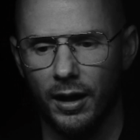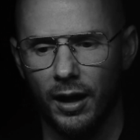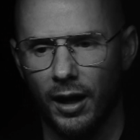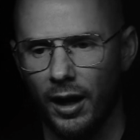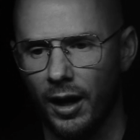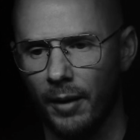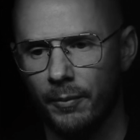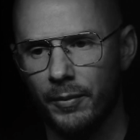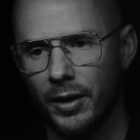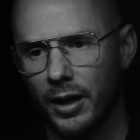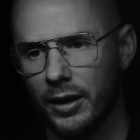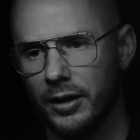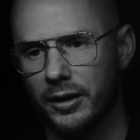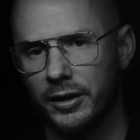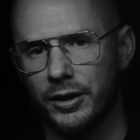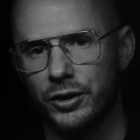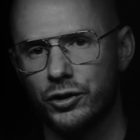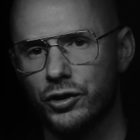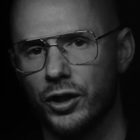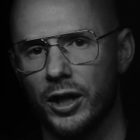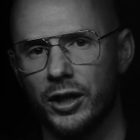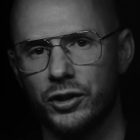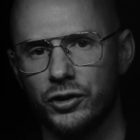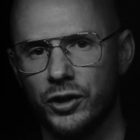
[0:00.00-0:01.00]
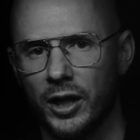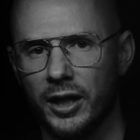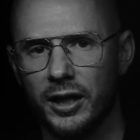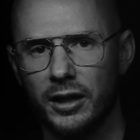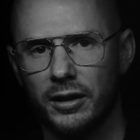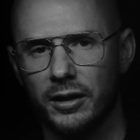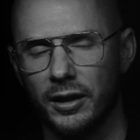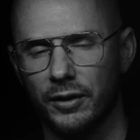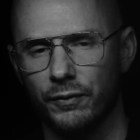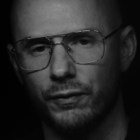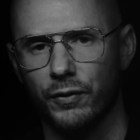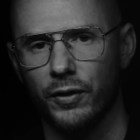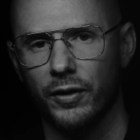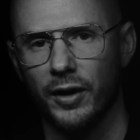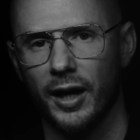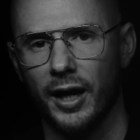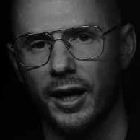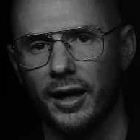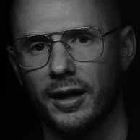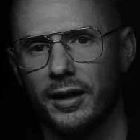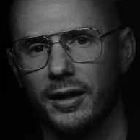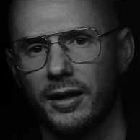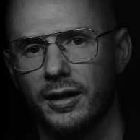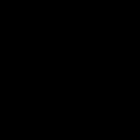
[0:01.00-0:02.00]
I'm not going to change anything for that.